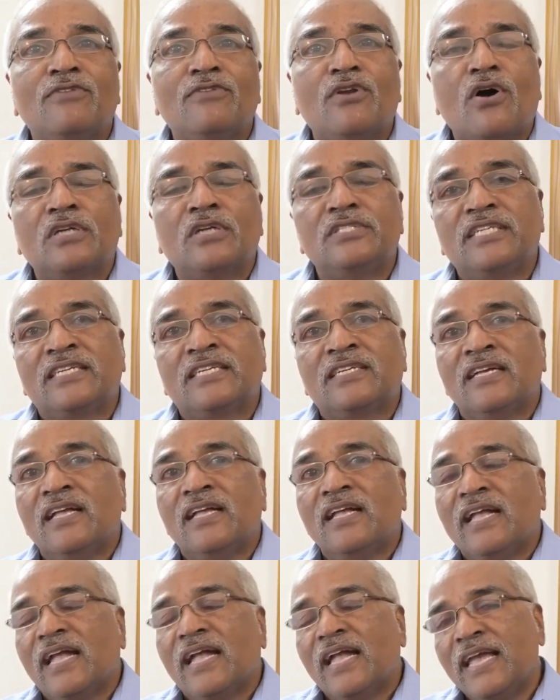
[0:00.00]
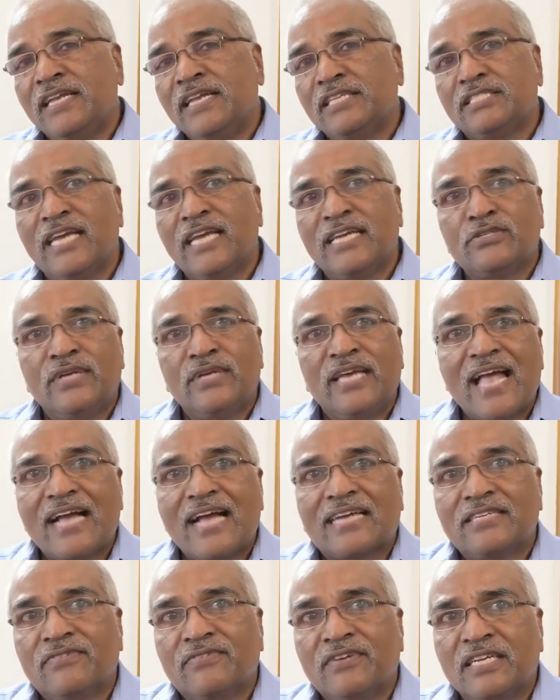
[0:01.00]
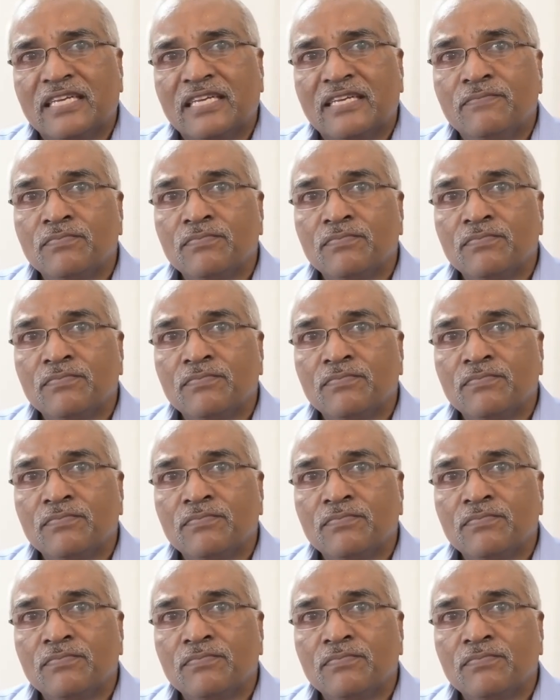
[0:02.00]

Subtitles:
logic in his day-to-day activity.